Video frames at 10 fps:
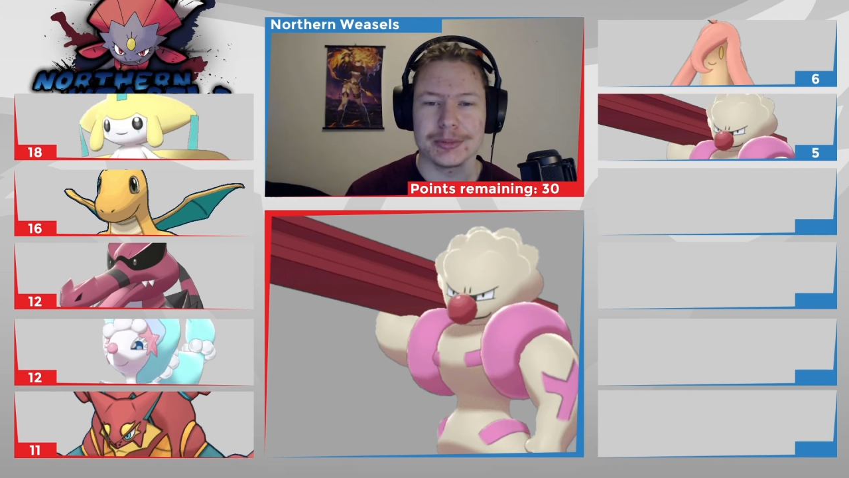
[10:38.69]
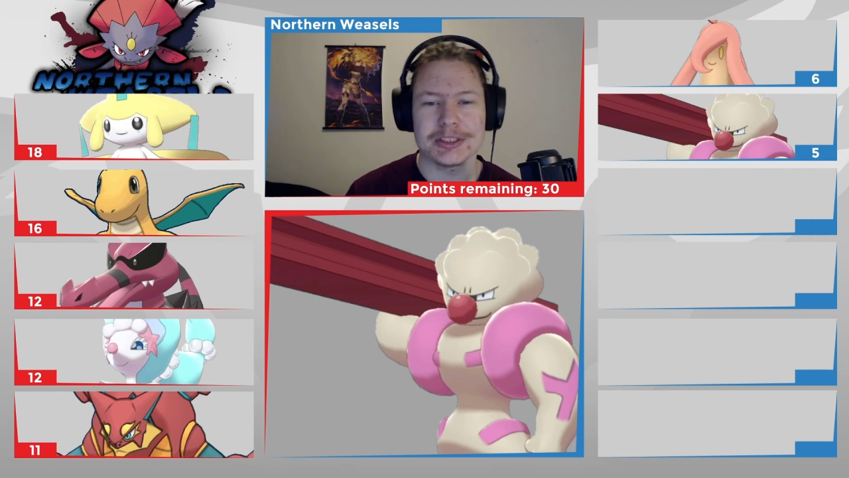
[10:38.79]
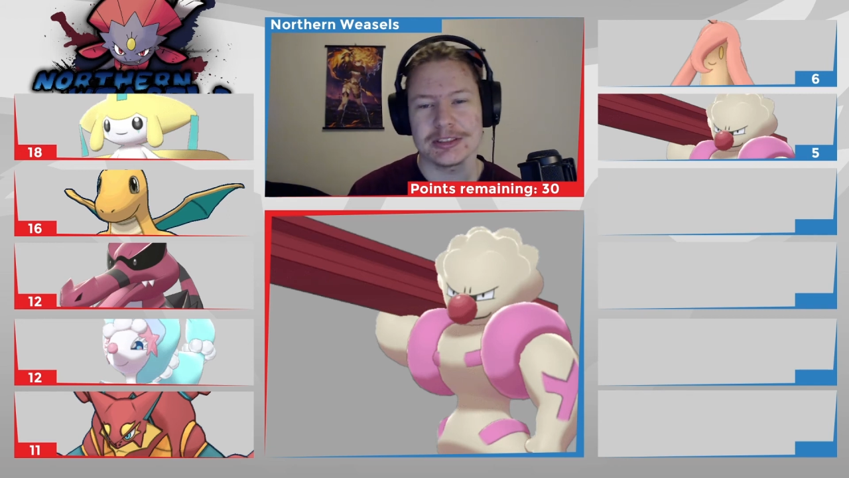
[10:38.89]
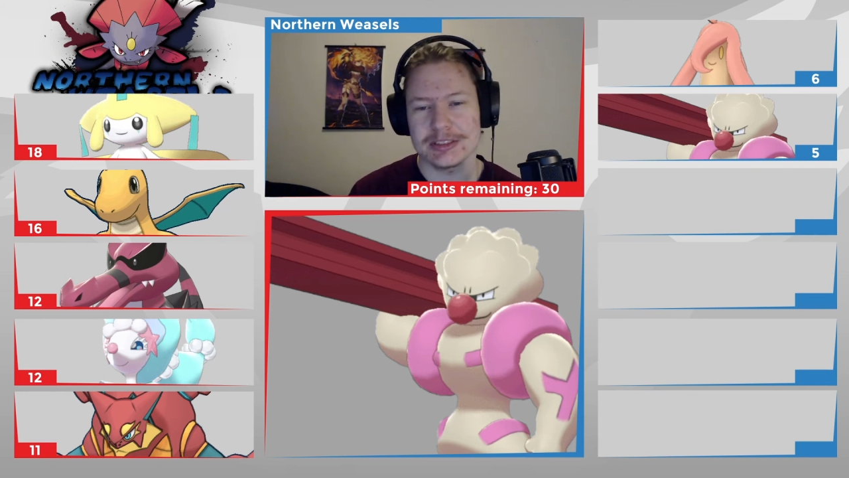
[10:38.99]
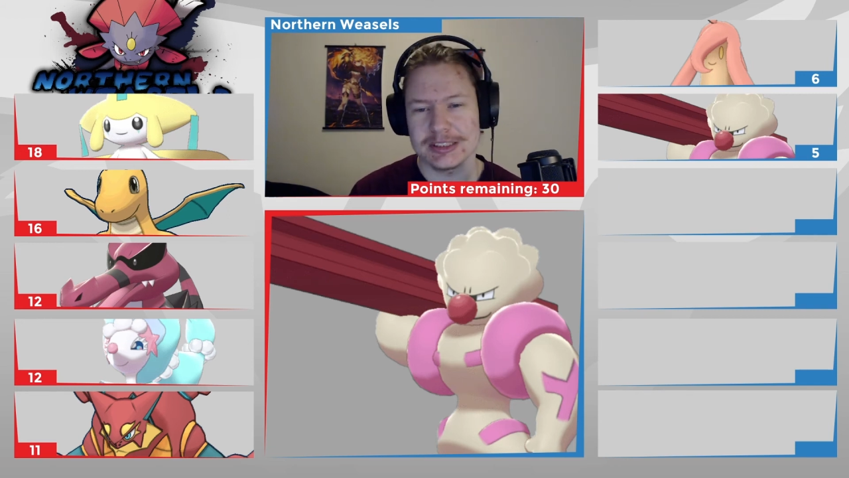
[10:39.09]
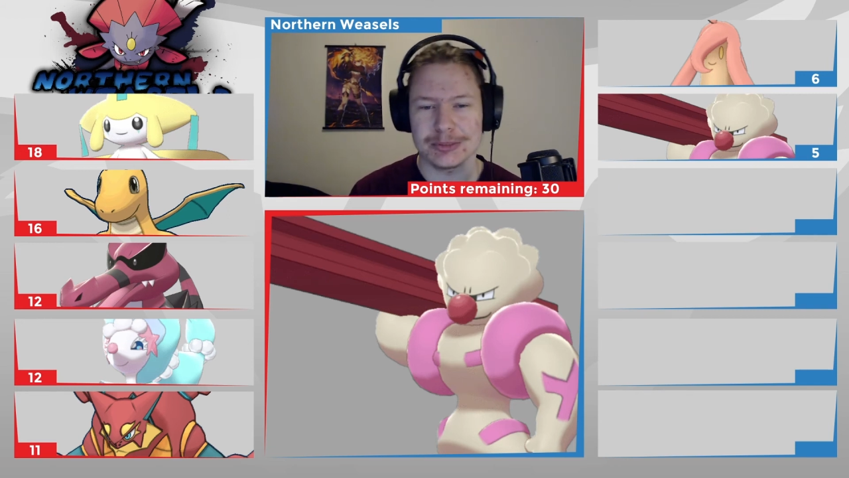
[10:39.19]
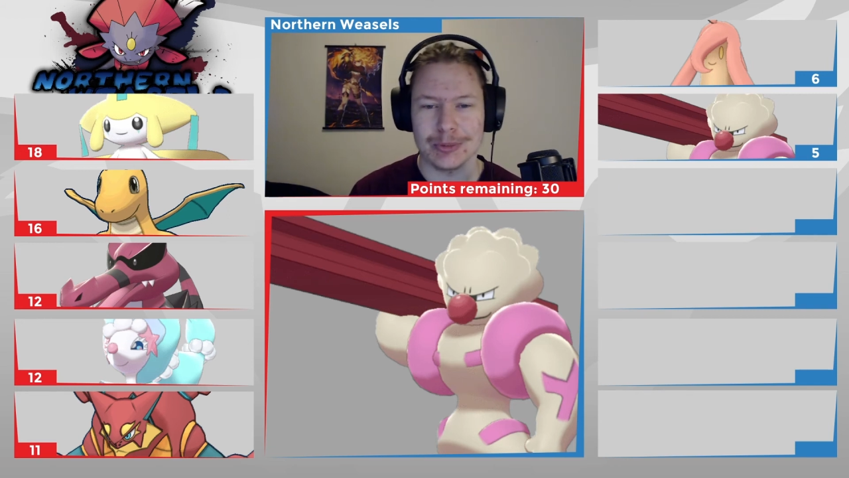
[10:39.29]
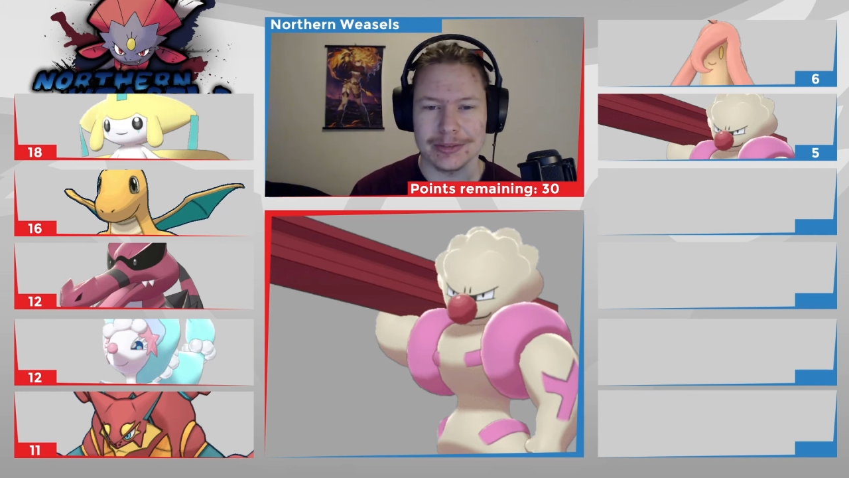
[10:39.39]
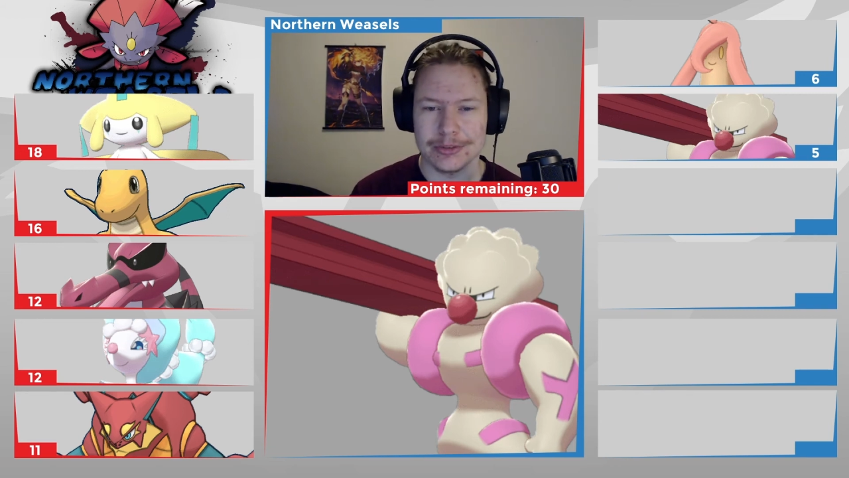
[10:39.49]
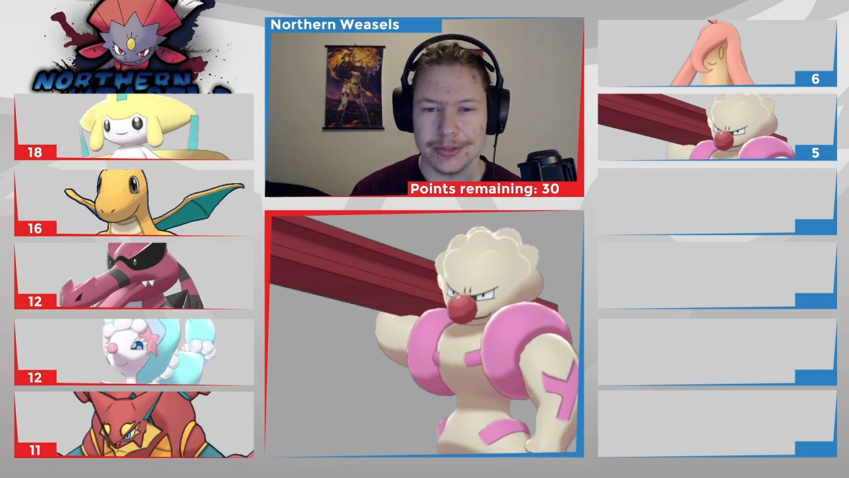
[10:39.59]
which is
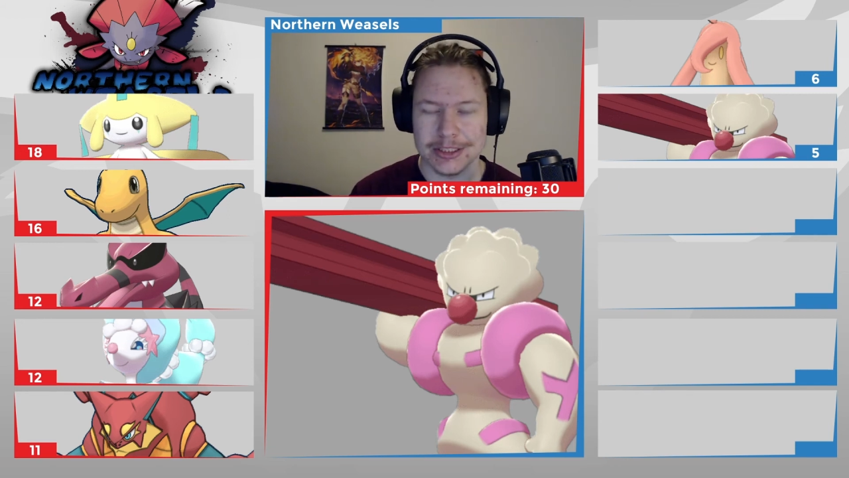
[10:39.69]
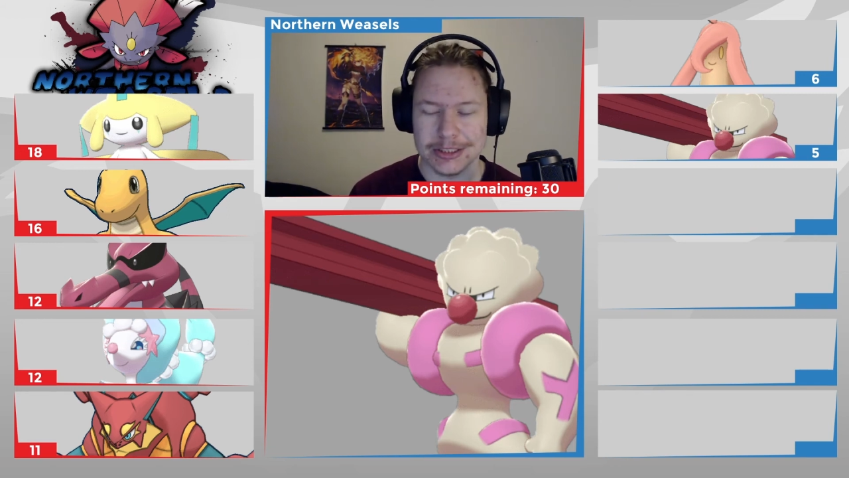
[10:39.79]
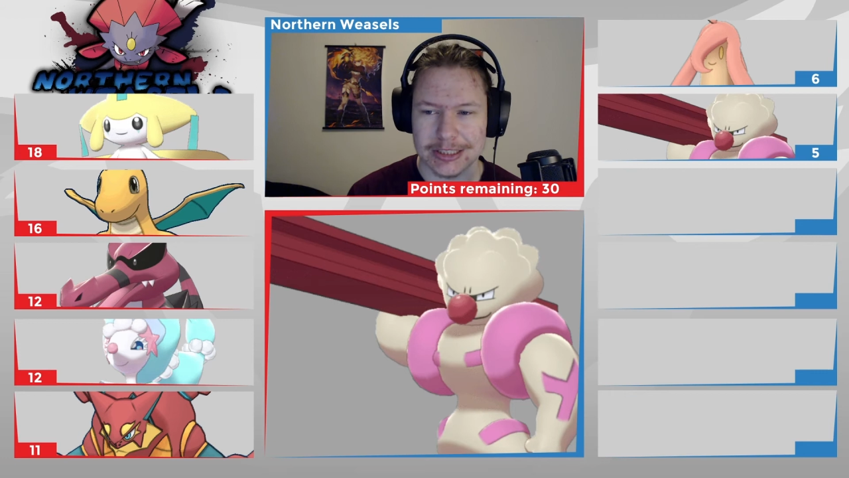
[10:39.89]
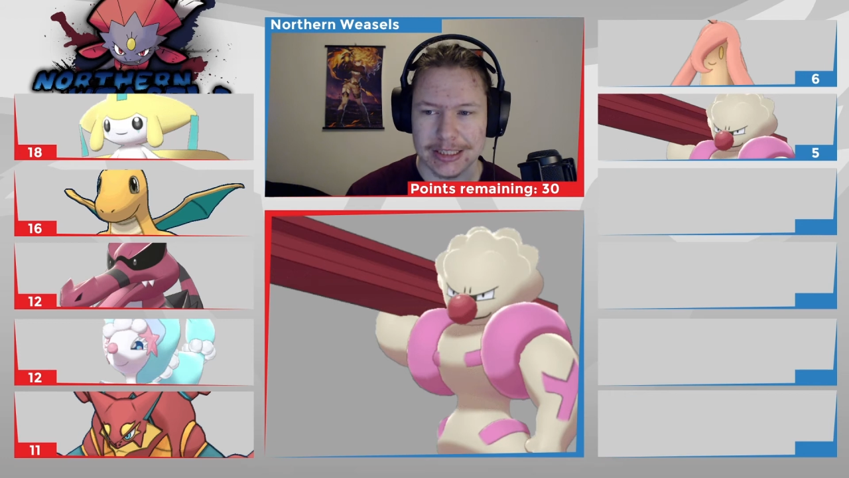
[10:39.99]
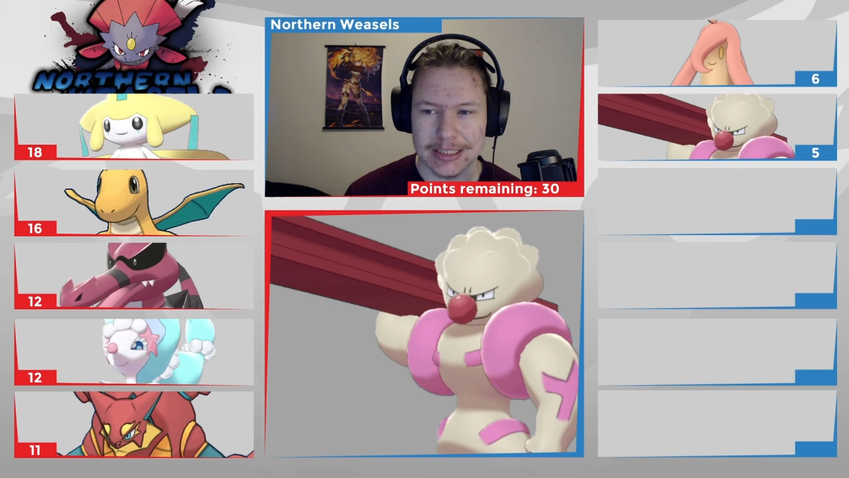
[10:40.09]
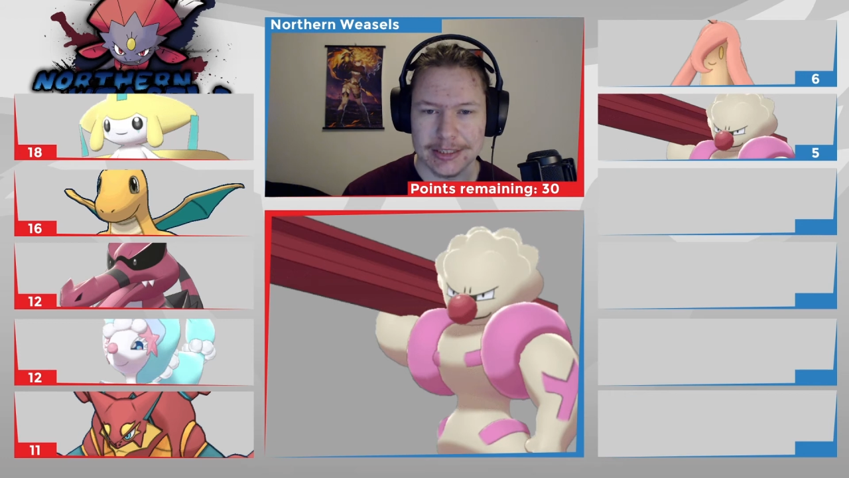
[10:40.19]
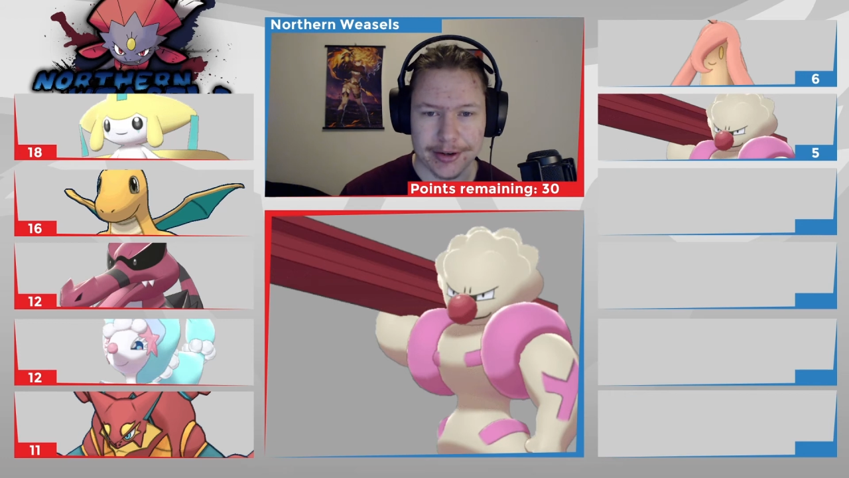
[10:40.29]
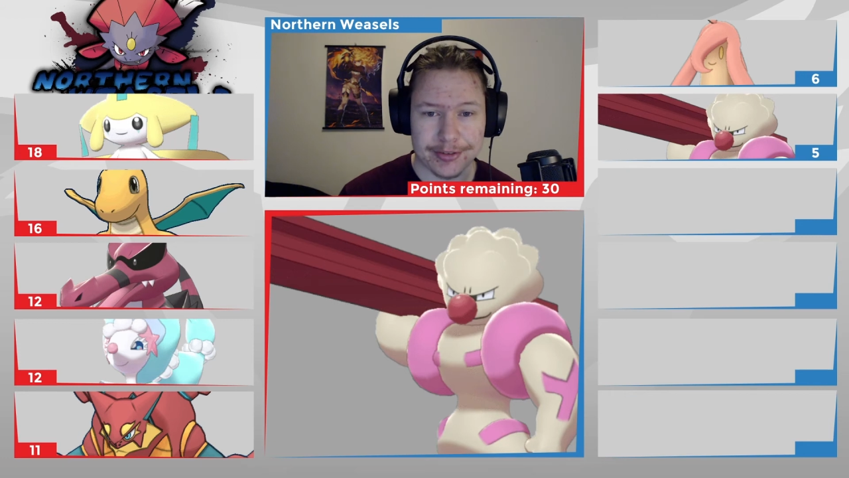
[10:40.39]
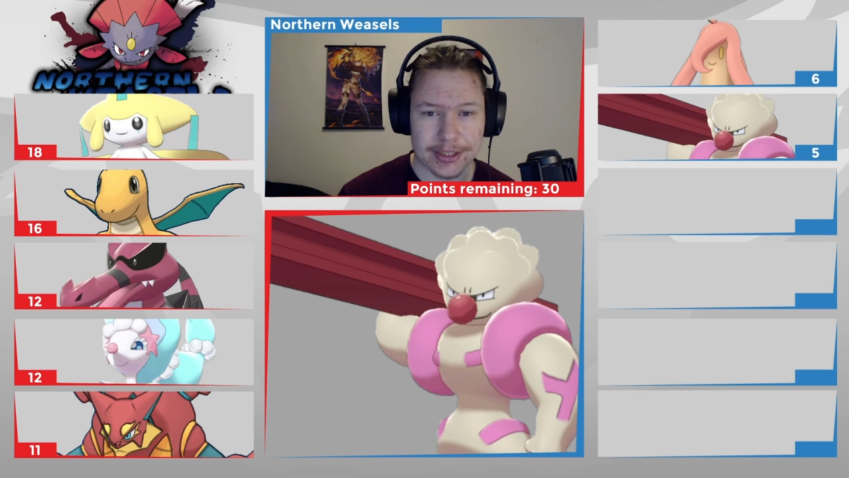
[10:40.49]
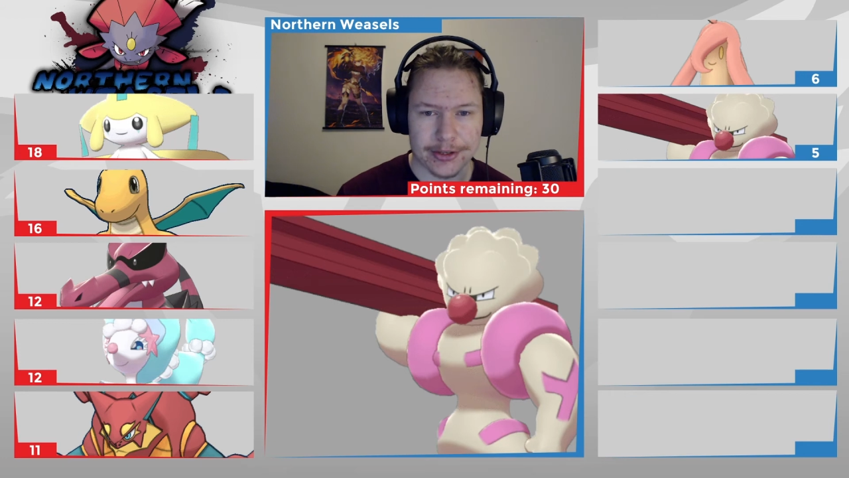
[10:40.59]
one of the reasons I
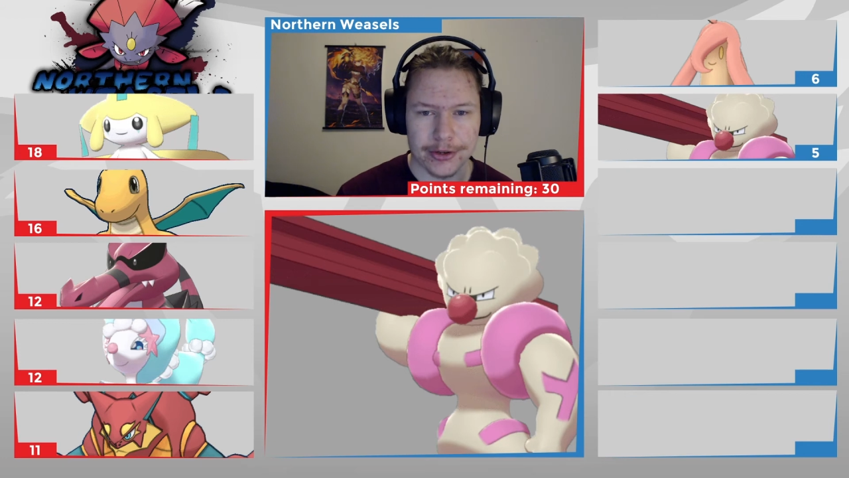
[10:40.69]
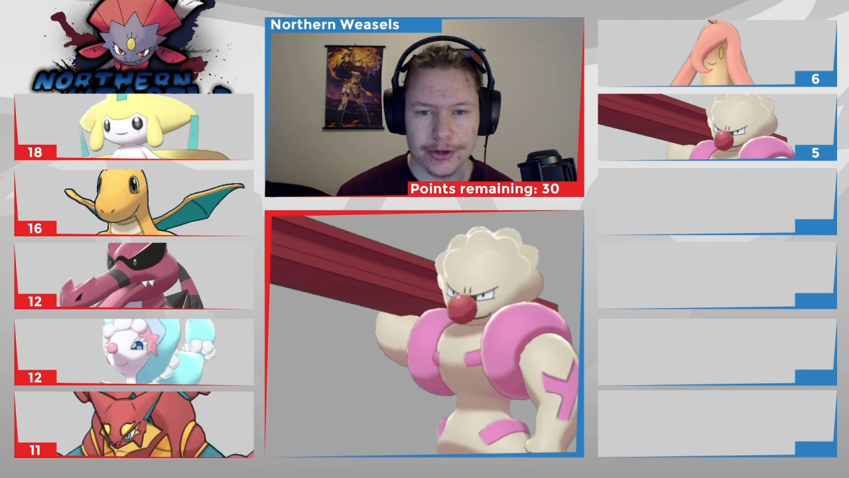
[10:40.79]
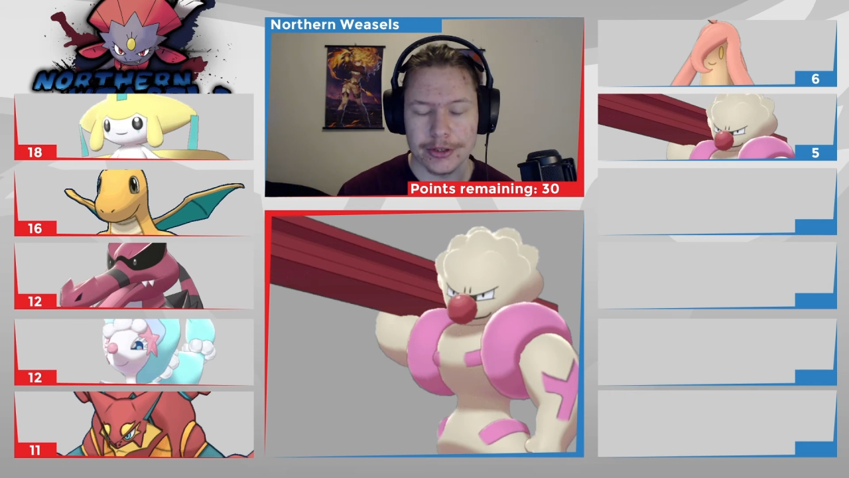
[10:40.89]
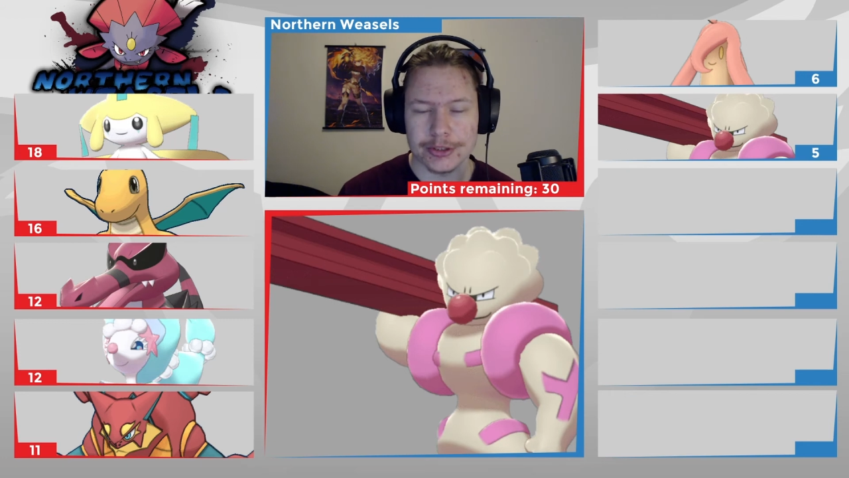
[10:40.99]
drafted Girder,